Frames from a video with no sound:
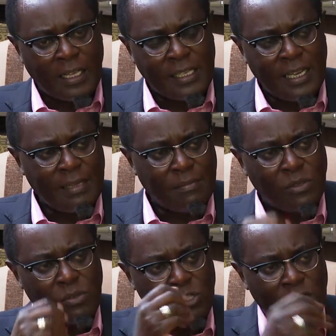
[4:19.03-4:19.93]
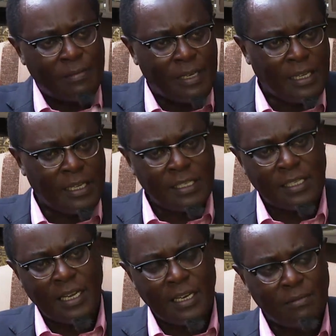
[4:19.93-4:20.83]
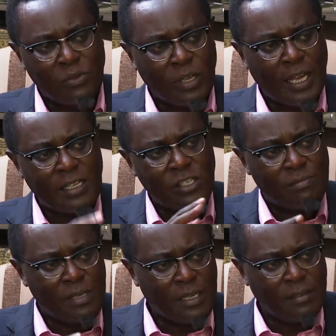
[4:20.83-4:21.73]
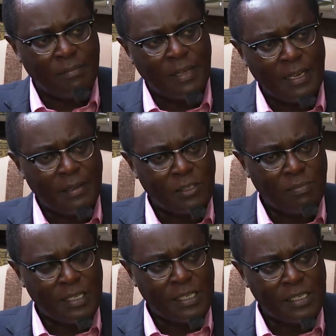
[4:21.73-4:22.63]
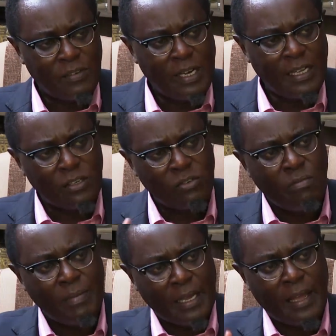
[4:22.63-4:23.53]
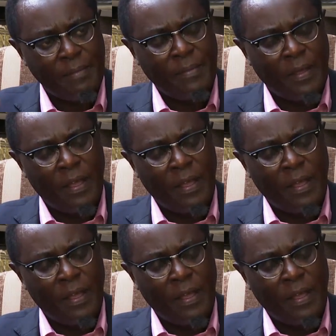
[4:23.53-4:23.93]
sent him to Germany and sent him to KGB, many spaces, really grooming him.